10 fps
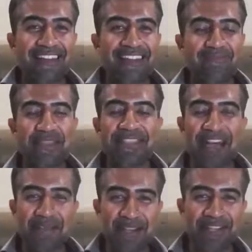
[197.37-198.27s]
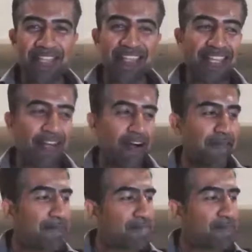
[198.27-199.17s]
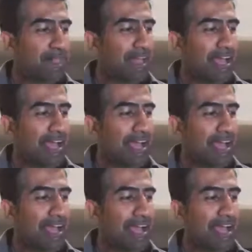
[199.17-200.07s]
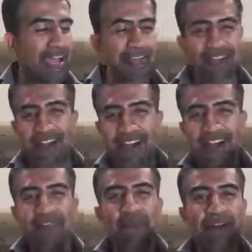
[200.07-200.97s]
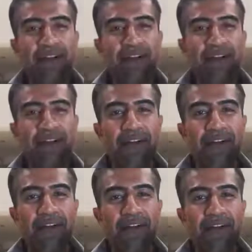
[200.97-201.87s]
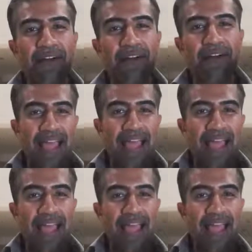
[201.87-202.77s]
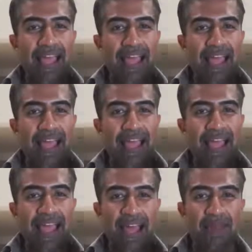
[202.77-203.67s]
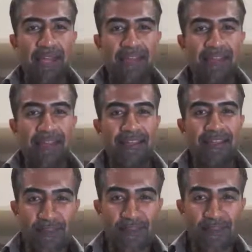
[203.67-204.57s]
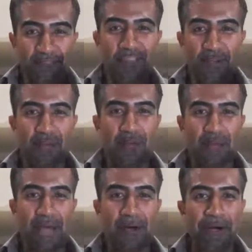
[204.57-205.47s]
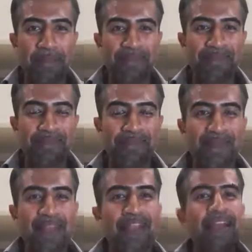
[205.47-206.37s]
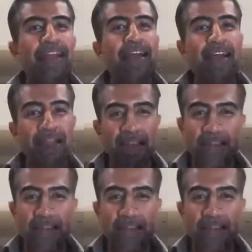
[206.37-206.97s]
midnight munchy thing off. And time after time, this one habit kills her willpower and